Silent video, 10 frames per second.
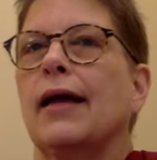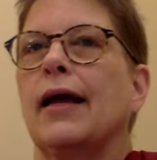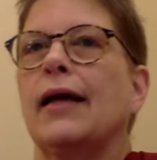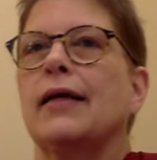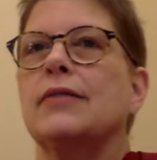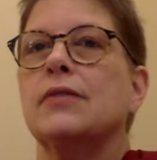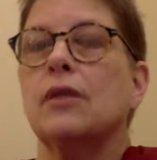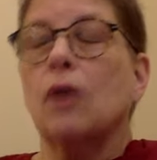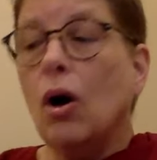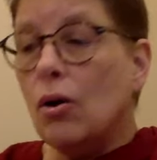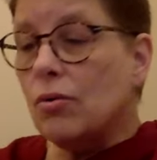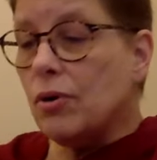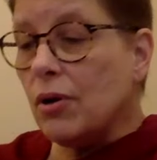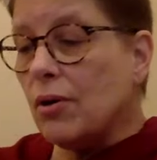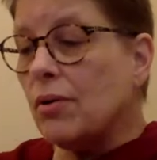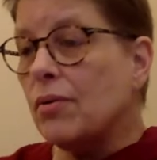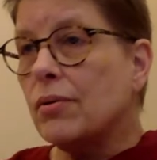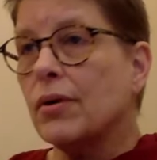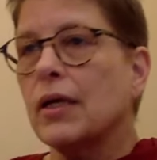And I said, Oh no.